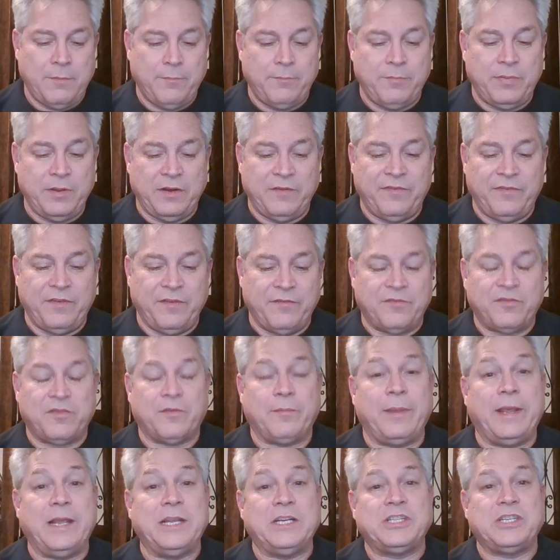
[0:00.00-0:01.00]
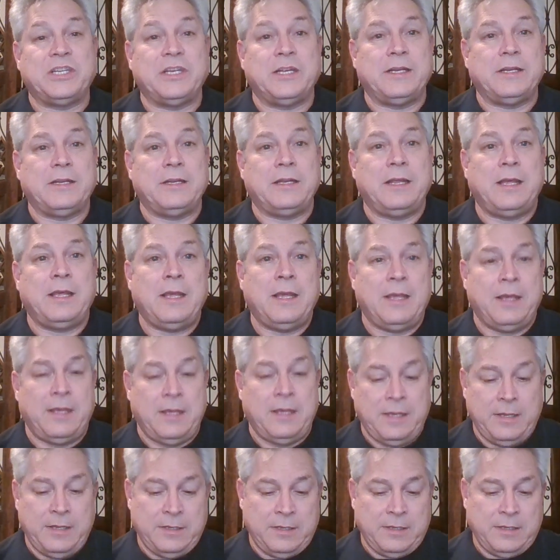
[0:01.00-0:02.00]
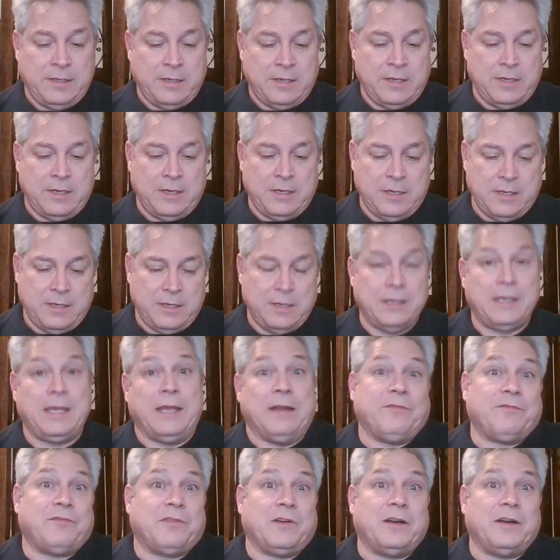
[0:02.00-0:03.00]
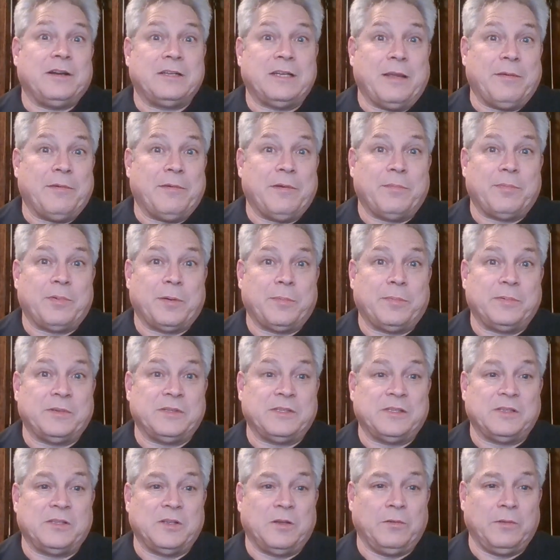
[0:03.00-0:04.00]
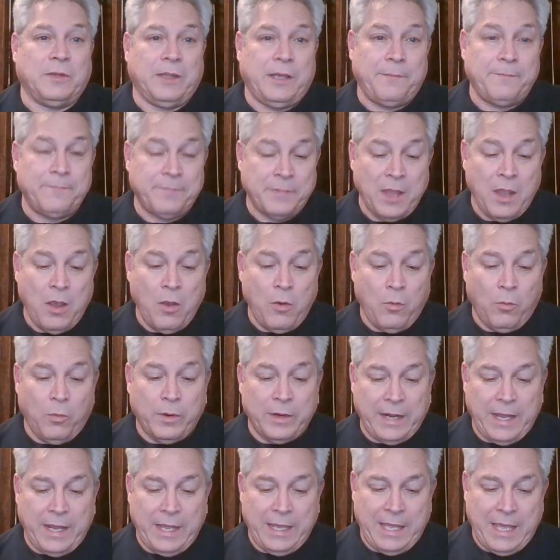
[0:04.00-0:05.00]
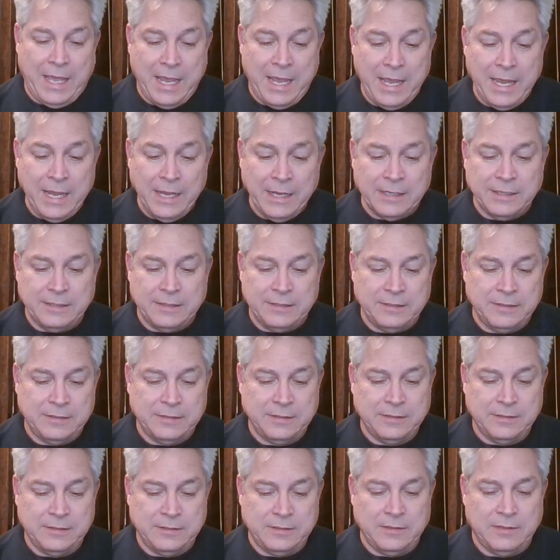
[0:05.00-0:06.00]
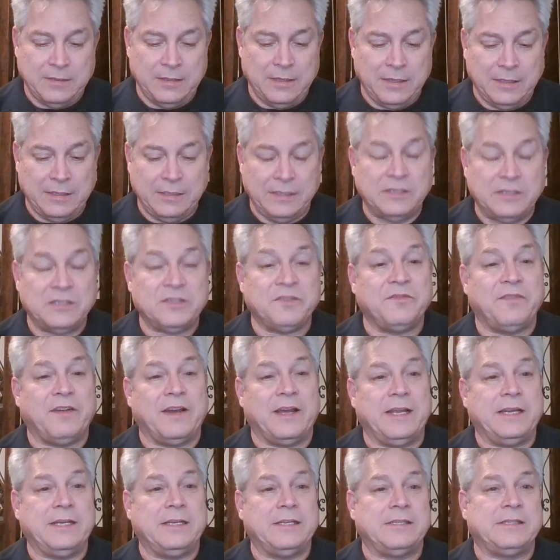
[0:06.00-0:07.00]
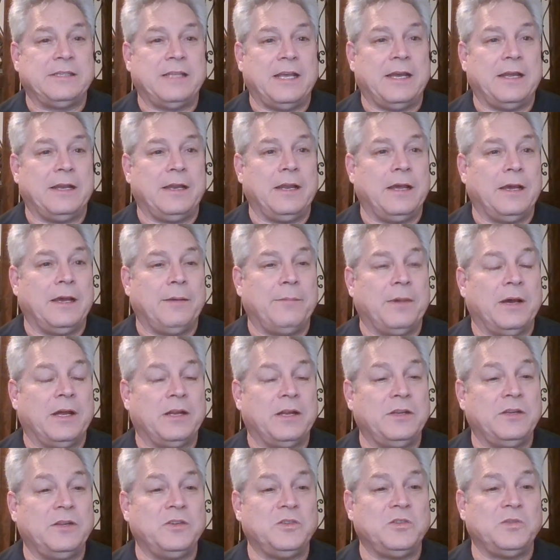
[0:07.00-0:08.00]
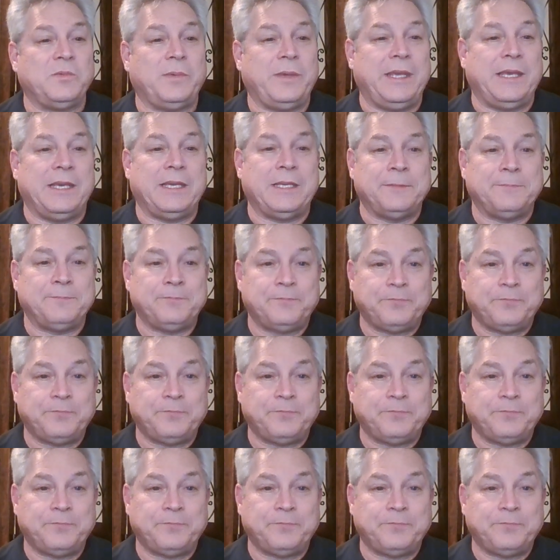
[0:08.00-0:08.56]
bit of information, uh, again, for entertainment purposes only. What I can at least find is that um, on Newsweek,